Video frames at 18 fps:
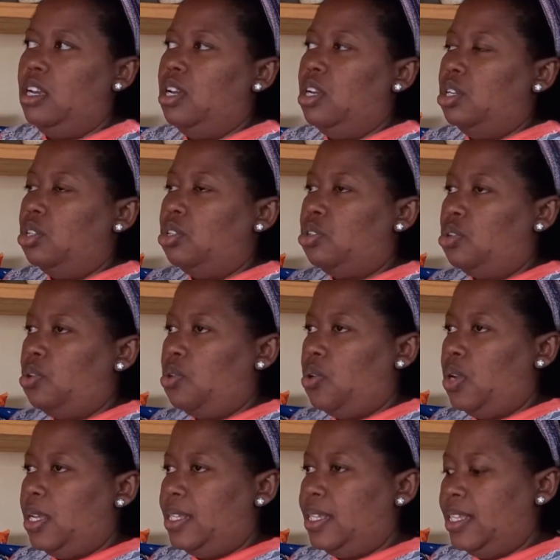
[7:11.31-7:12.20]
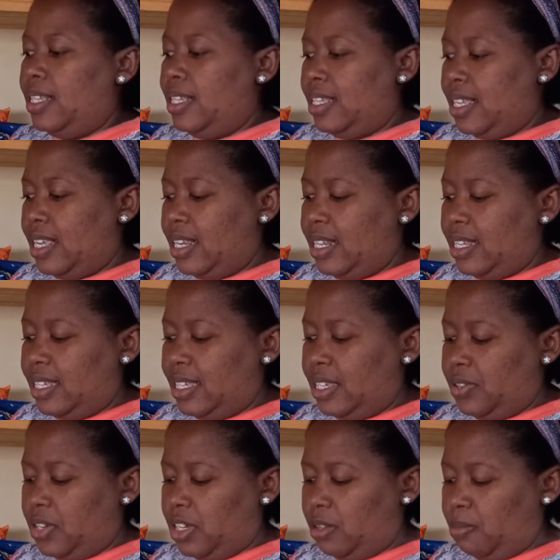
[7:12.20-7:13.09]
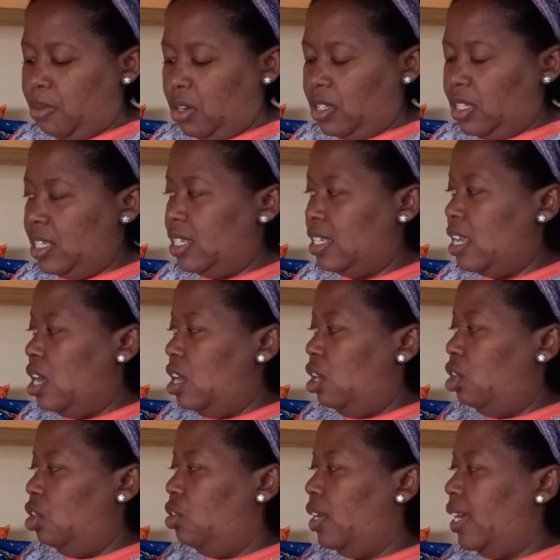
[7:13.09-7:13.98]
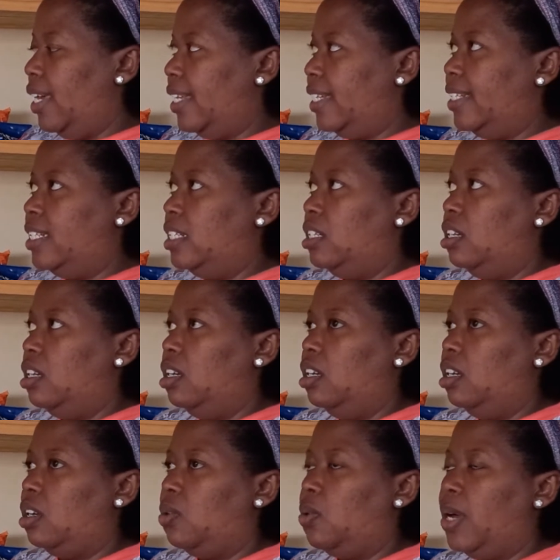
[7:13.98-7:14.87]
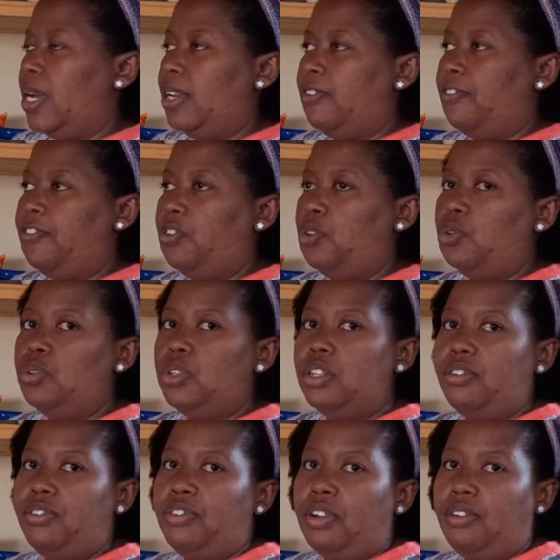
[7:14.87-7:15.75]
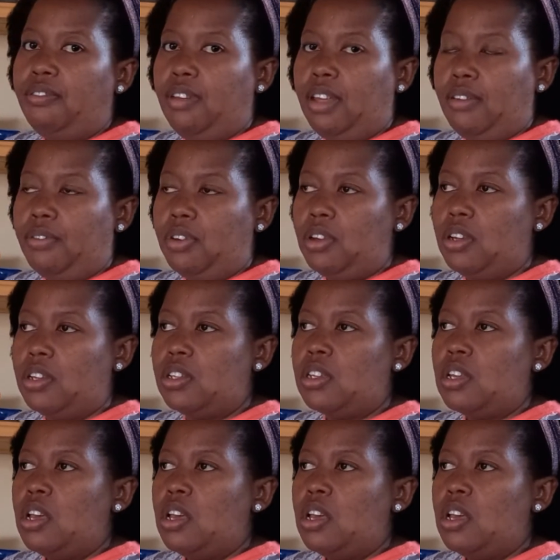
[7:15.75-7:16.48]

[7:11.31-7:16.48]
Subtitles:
So it's these kiddie cereal boxes. You get quite a few different flavors.